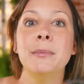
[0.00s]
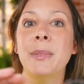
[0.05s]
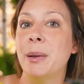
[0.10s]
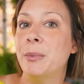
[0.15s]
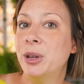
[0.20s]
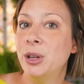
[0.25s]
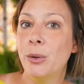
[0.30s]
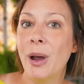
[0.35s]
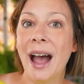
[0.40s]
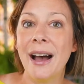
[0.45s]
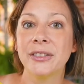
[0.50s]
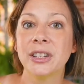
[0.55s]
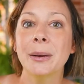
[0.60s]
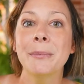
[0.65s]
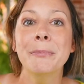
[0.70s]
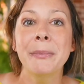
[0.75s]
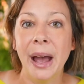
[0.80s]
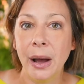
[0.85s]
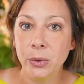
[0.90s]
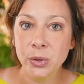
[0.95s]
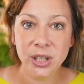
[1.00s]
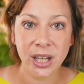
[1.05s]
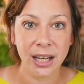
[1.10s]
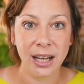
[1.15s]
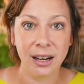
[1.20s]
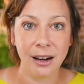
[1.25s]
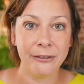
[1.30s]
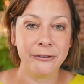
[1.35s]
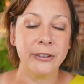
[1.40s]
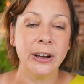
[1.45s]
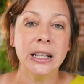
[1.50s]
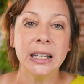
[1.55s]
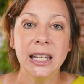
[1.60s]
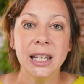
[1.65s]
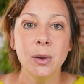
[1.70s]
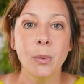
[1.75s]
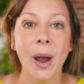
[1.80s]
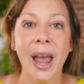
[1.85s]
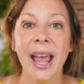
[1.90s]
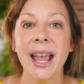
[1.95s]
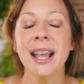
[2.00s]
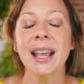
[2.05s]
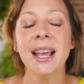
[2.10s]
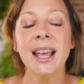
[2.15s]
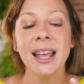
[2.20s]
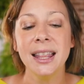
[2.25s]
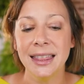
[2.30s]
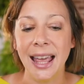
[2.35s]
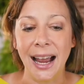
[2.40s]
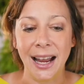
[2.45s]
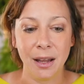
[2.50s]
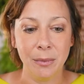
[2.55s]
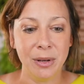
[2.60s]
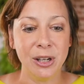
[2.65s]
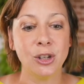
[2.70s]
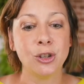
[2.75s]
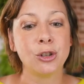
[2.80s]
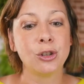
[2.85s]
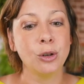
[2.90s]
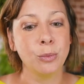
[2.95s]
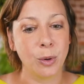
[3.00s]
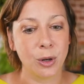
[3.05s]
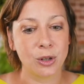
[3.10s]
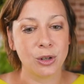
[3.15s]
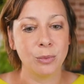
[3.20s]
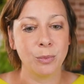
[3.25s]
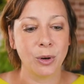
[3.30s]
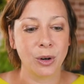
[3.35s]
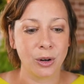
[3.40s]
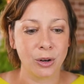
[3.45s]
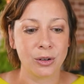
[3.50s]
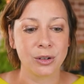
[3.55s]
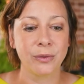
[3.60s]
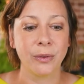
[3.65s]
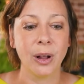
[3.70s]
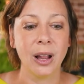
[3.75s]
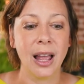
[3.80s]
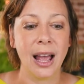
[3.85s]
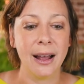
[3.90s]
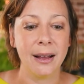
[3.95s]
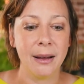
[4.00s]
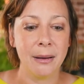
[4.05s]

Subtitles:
maybe you have to mount it in a funky way, that can be super, super useful.